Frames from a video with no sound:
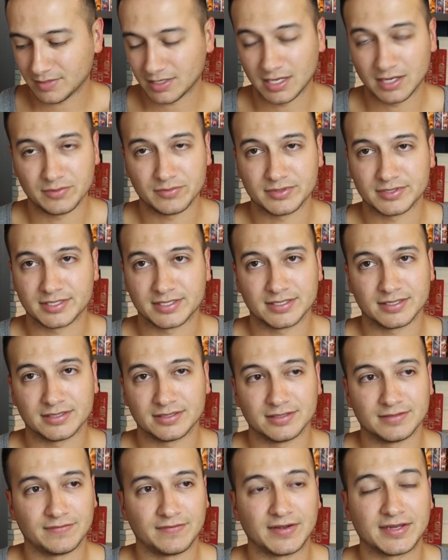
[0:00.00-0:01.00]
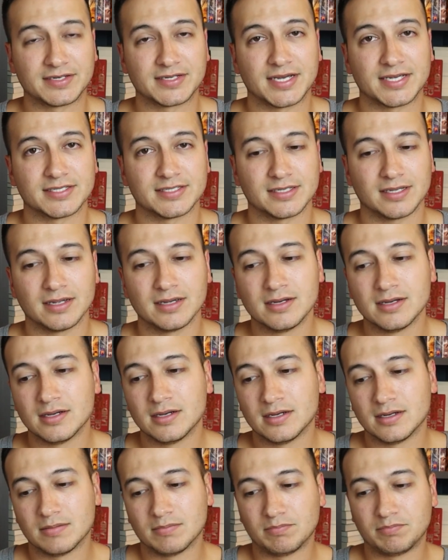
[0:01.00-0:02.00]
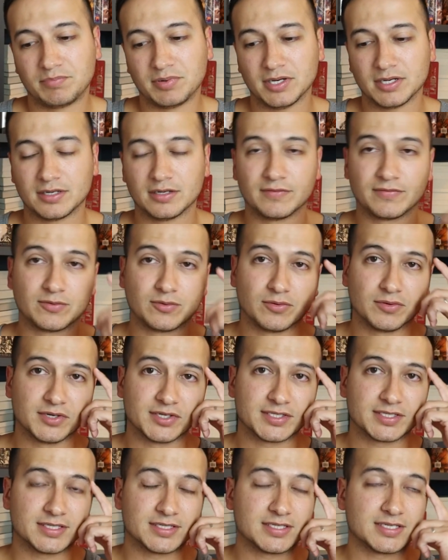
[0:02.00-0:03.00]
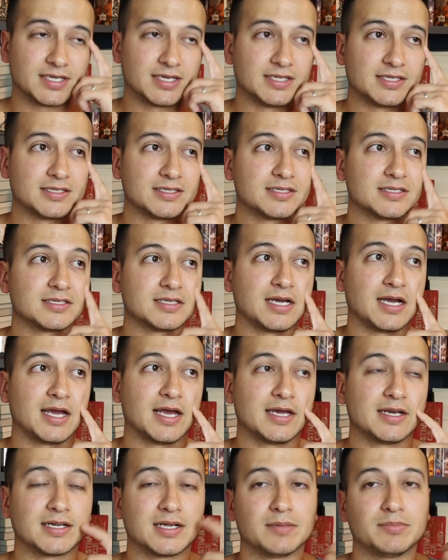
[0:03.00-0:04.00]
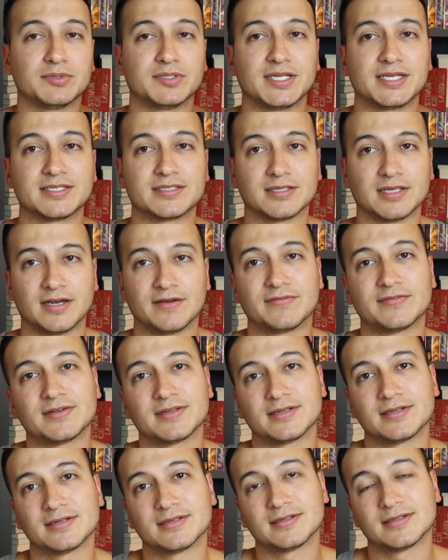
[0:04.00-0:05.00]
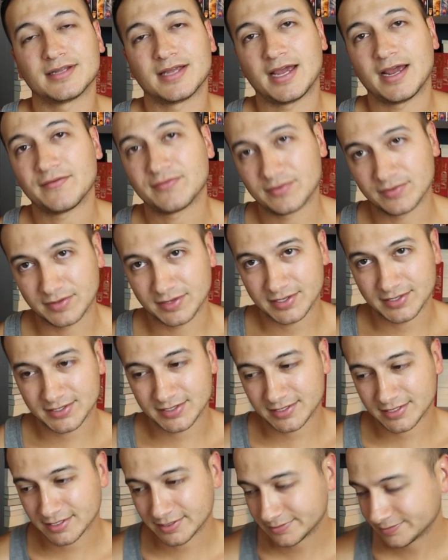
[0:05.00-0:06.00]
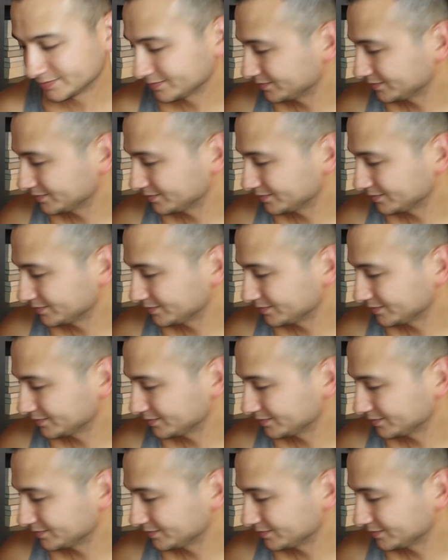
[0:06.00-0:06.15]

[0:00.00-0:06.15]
It was fantastic. But of course, since I had a couple days left after this,